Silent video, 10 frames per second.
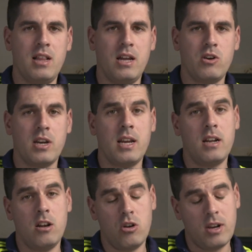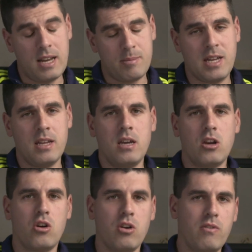log gamma
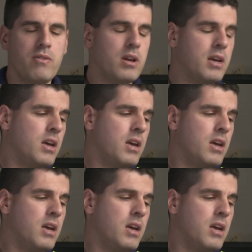curve,